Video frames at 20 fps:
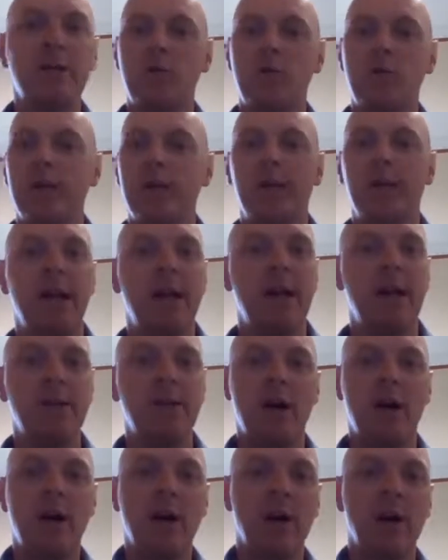I just want to kind of
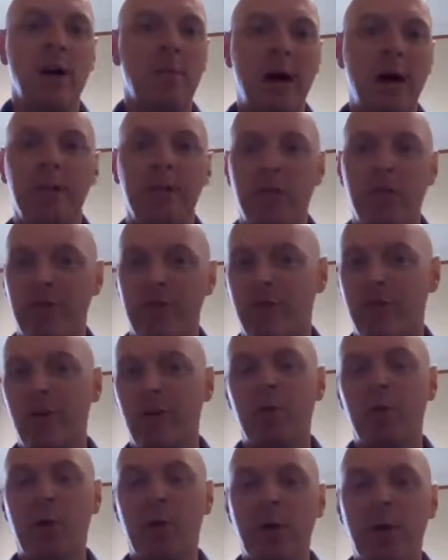talk about the
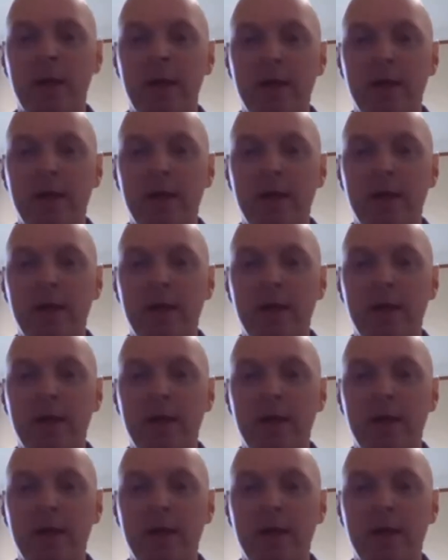referral